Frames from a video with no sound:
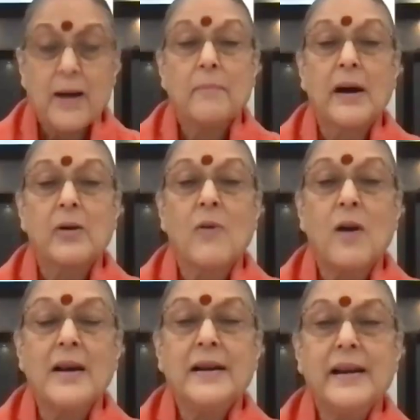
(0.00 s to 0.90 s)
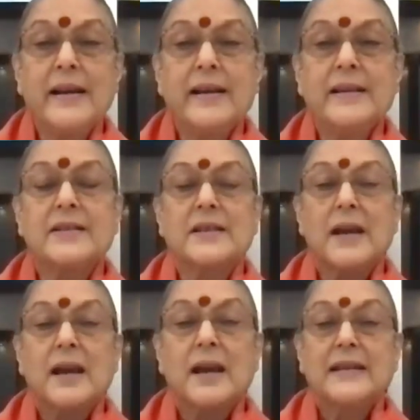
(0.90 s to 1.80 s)
Bhagwan is
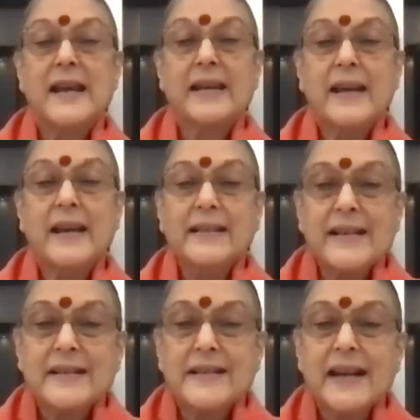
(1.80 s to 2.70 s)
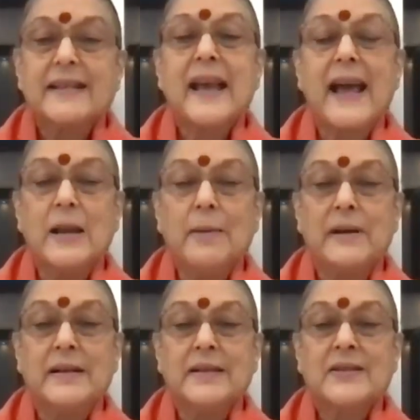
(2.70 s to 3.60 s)
taking these 6
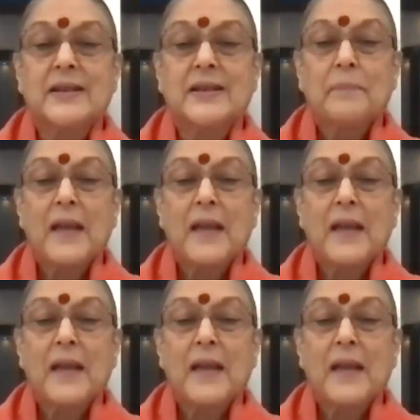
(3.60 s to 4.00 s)
elements